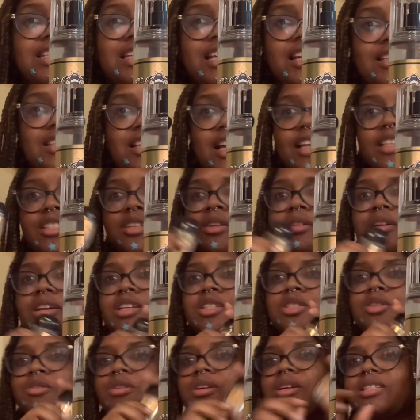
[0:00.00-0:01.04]
sanitizer,
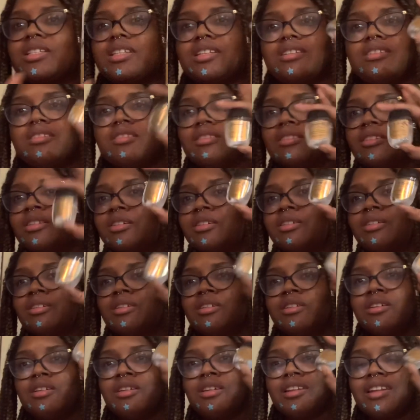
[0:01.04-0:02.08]
because who doesn't
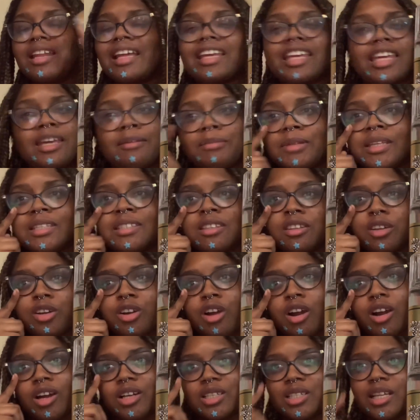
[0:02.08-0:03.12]
like keep these in their
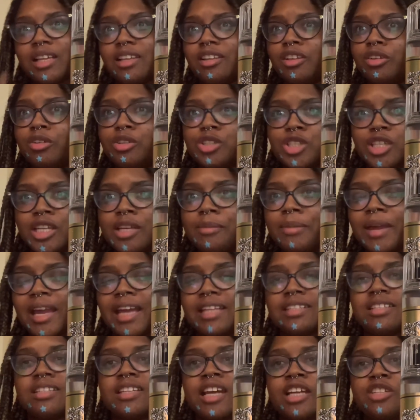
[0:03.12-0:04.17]
cars? Like little cheap hand
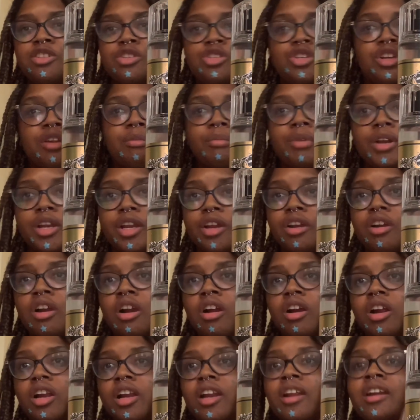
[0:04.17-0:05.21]
sanitizers you can put in your
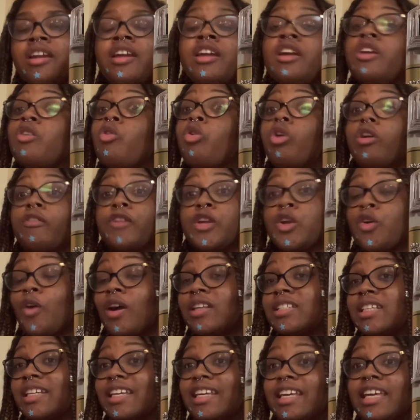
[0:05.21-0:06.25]
car, or if you go
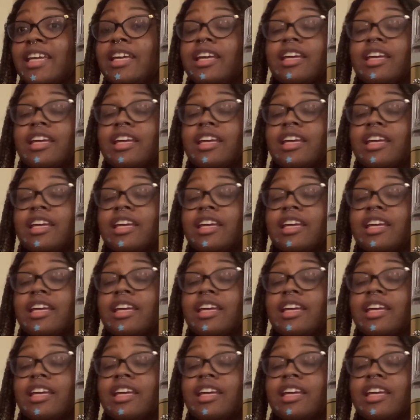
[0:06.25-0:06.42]
out to eat,